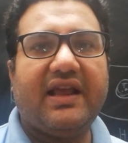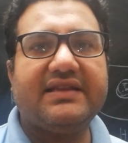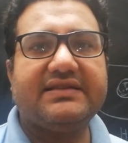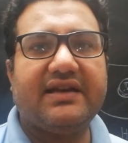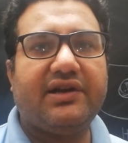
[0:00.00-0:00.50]

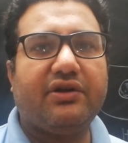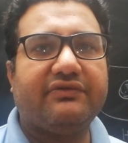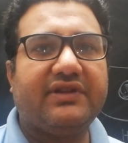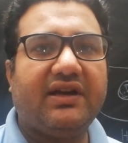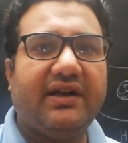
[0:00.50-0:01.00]
as that
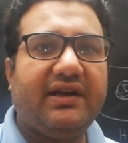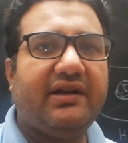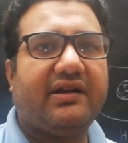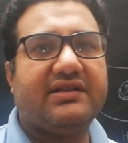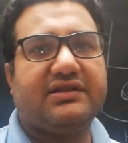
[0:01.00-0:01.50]
of the
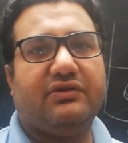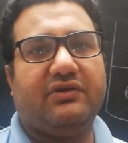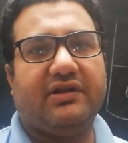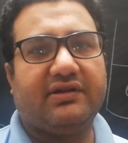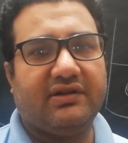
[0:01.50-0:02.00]

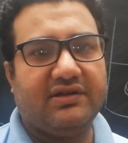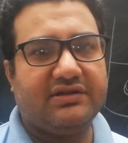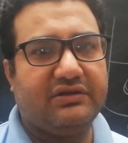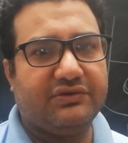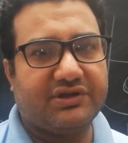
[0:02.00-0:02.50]
intracellular
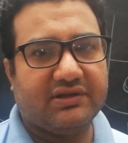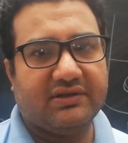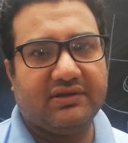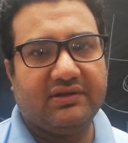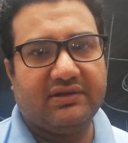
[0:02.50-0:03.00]
solution.
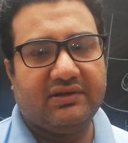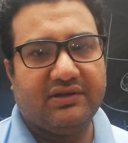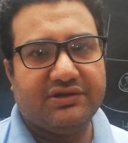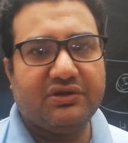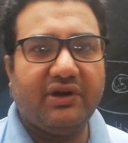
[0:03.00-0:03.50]

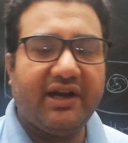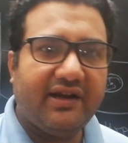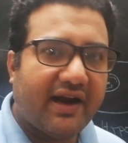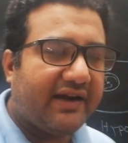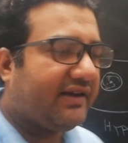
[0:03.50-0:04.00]
So in
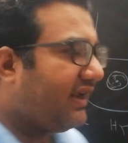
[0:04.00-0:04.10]
that